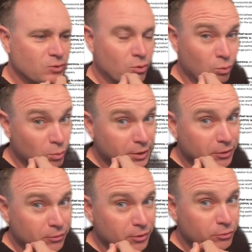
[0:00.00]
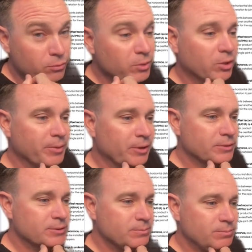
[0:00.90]
or 102
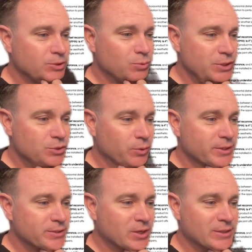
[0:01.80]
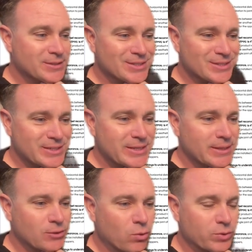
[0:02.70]
millimeters between joints on
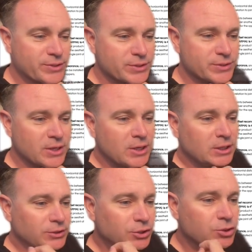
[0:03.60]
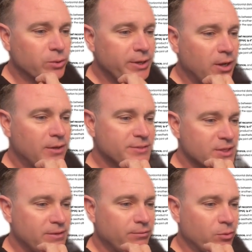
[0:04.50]
succeeding courses. The joint
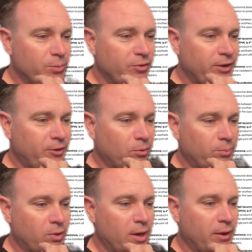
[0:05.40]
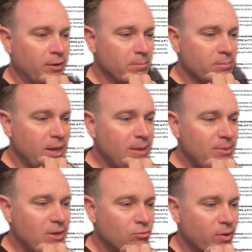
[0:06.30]
offset for a particular product may
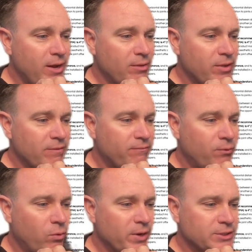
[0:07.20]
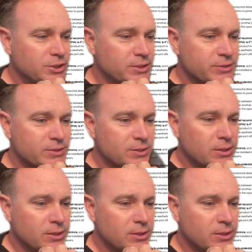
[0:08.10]
be greater than four inches.